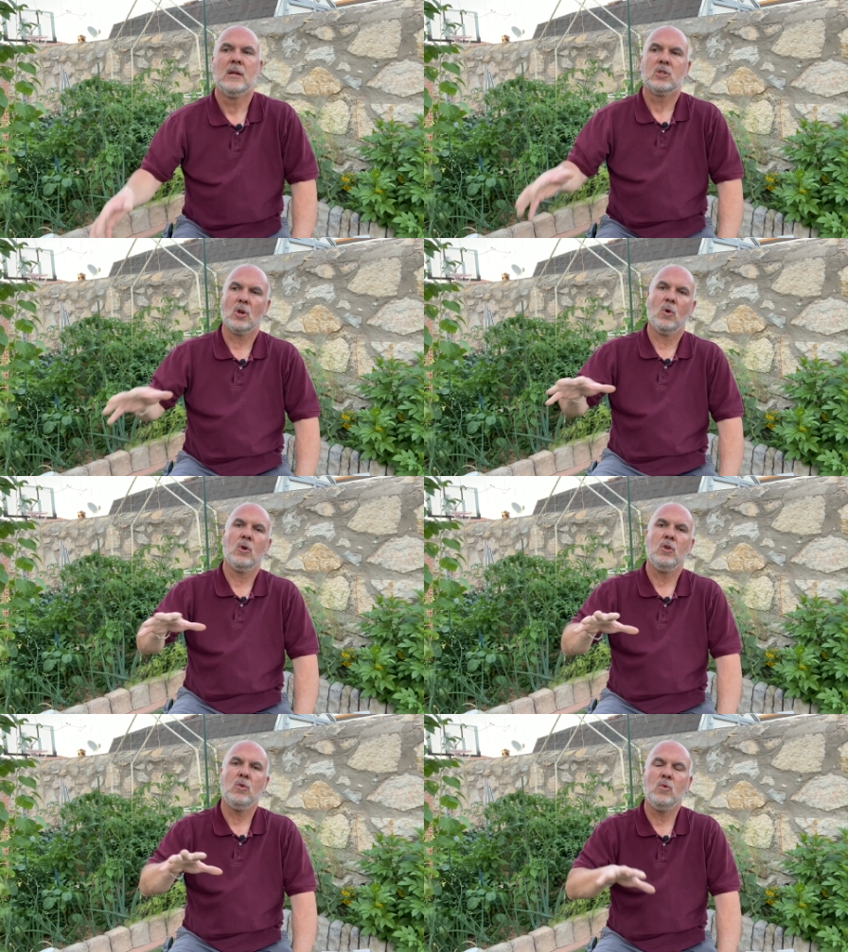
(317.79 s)
So
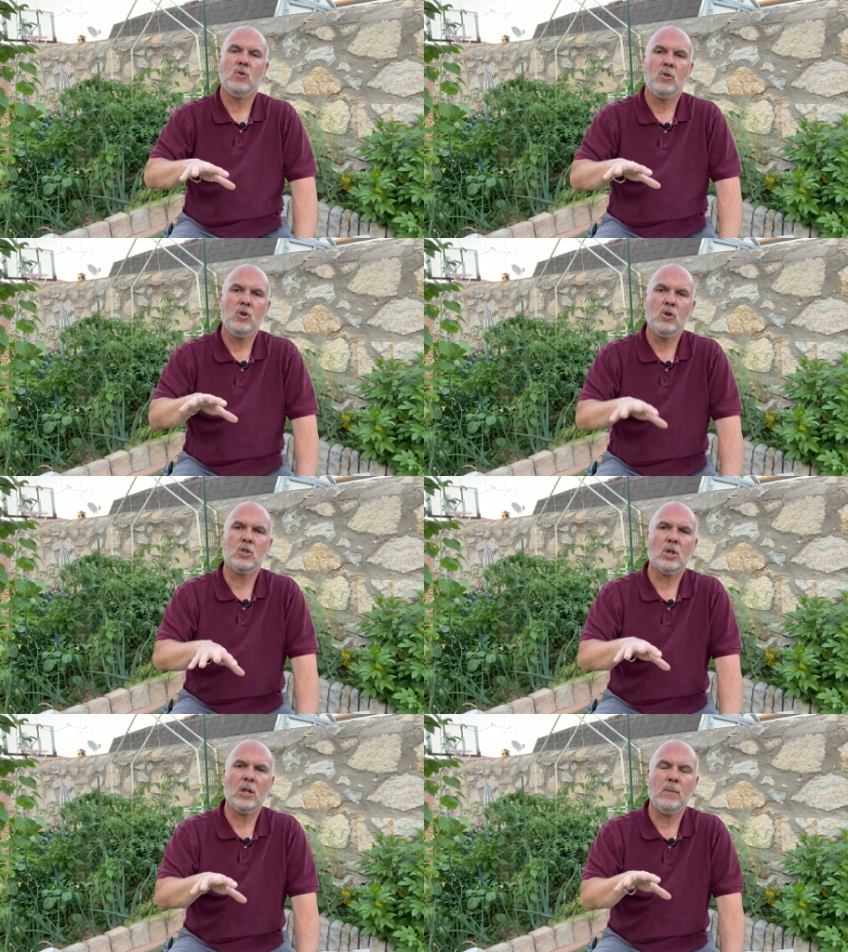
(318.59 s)
you
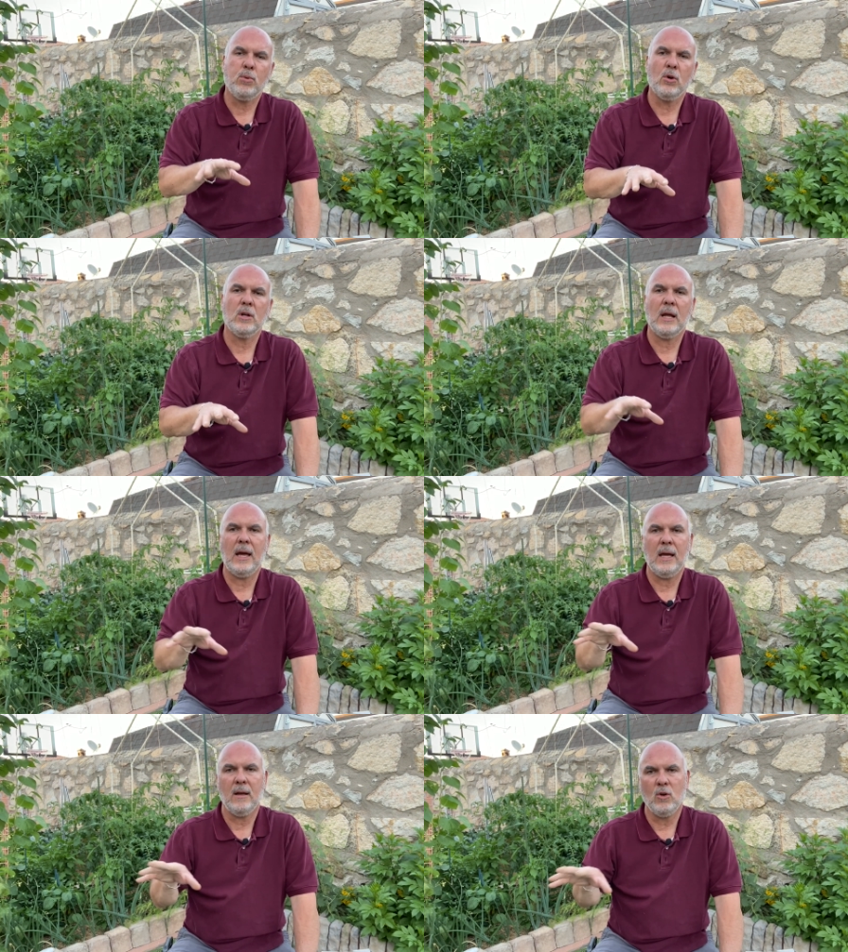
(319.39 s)
usually put
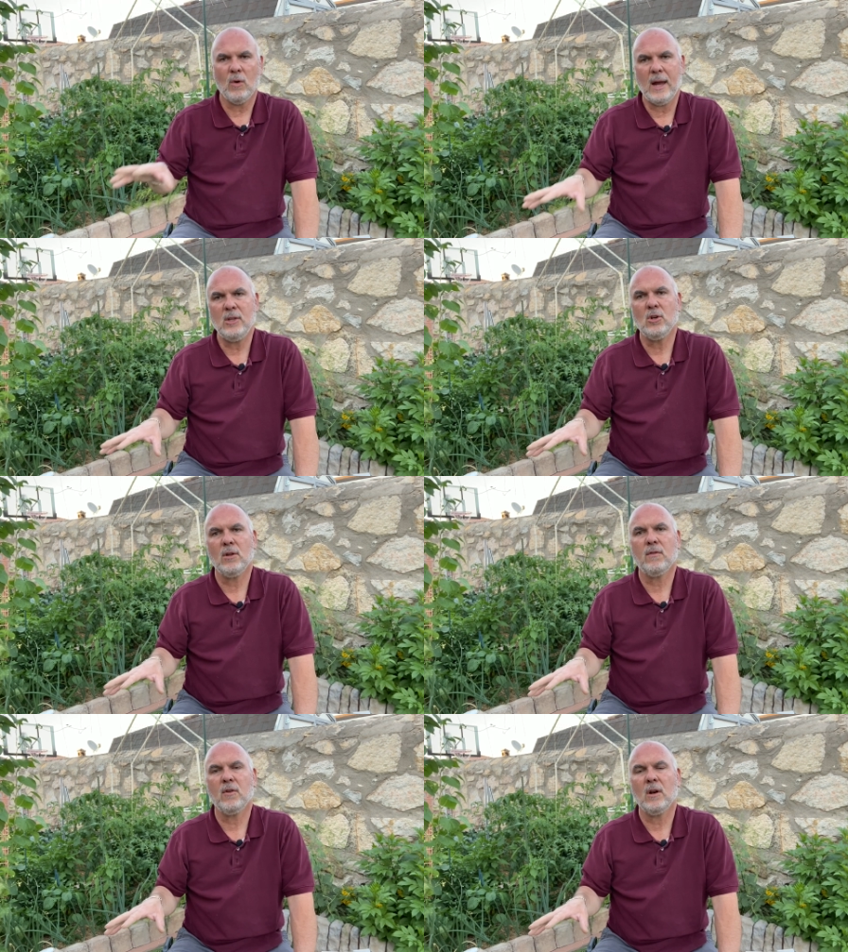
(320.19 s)
a
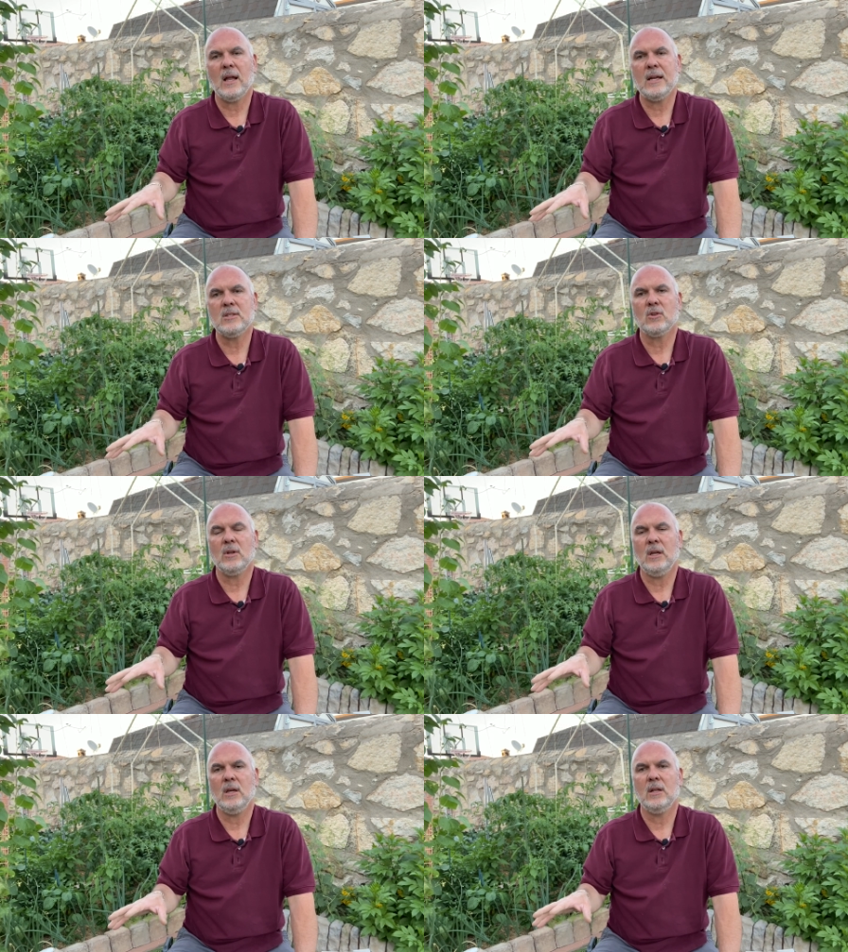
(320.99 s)
granular fertilizer
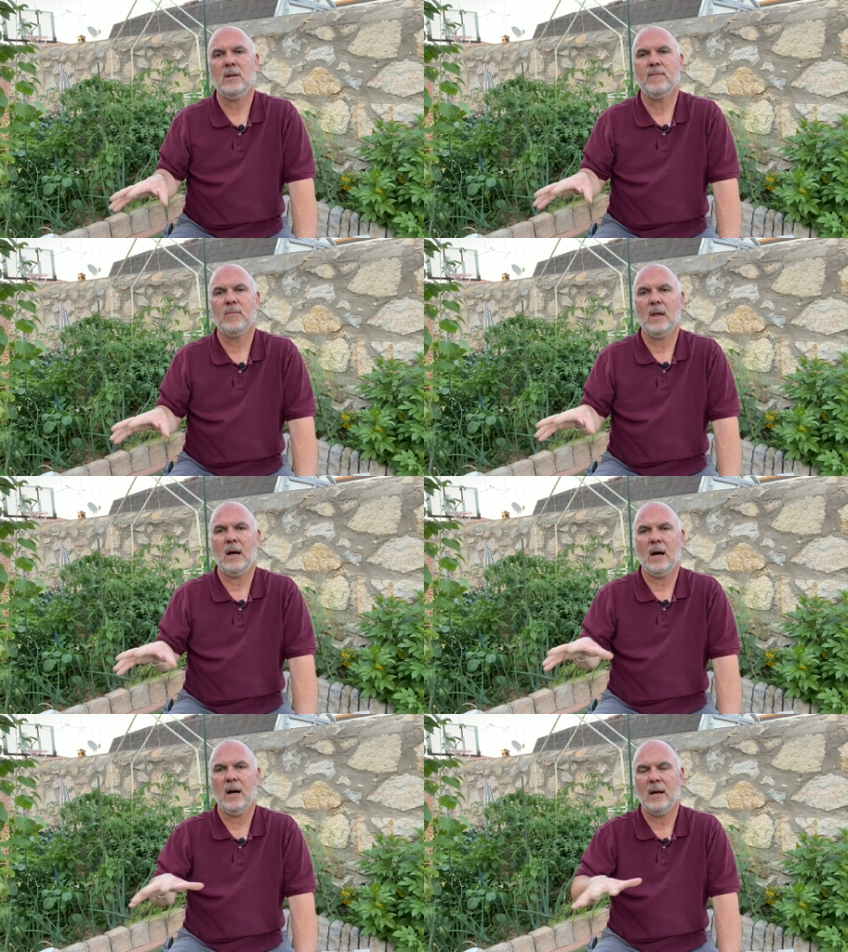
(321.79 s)
in
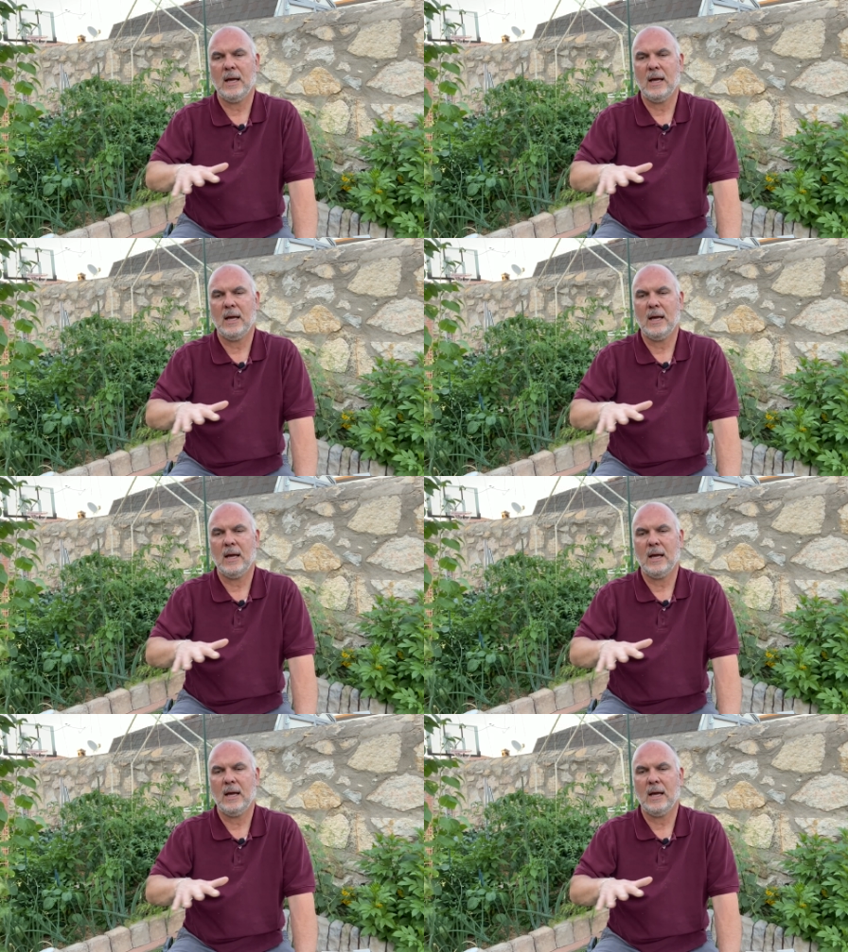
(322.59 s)
uh,